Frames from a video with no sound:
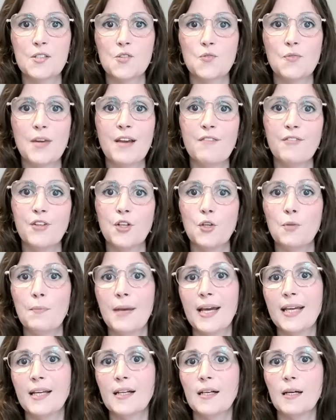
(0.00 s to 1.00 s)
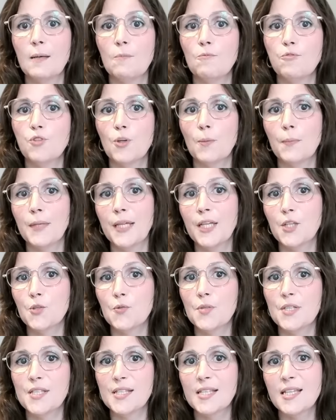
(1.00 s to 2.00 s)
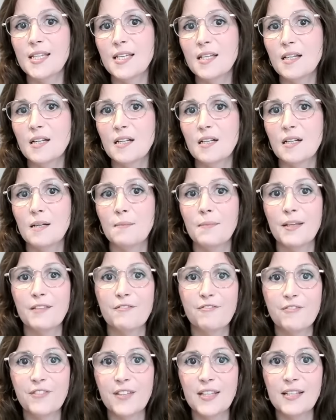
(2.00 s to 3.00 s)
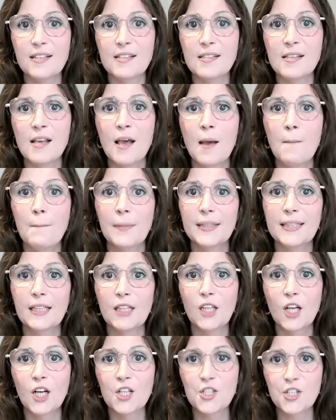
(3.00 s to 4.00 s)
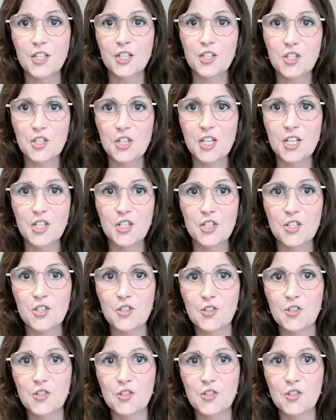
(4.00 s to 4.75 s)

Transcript: revenue might come from interest income and fees, but the logic changes.